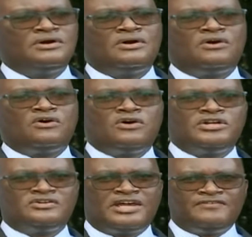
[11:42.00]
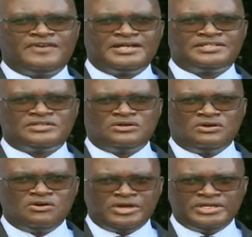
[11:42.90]
all drivers
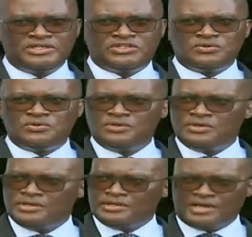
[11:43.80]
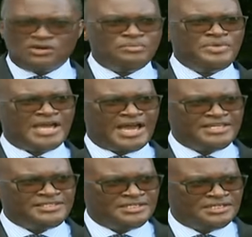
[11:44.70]
going to Nairobi
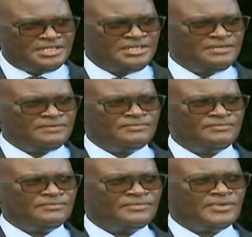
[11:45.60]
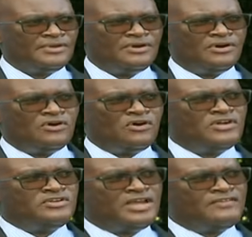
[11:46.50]
ICD, all
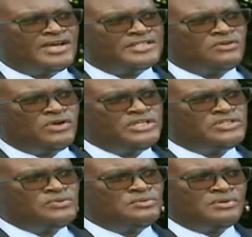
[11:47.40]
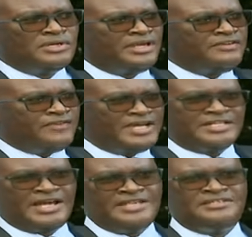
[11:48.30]
drivers going to
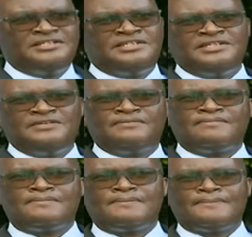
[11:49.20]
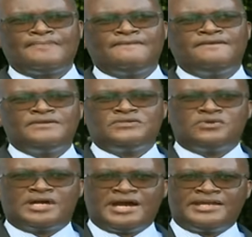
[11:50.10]
Naivasha ICD to
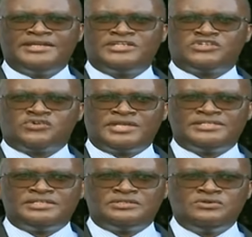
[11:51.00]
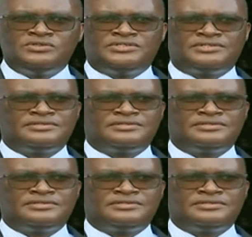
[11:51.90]
carry transit goods,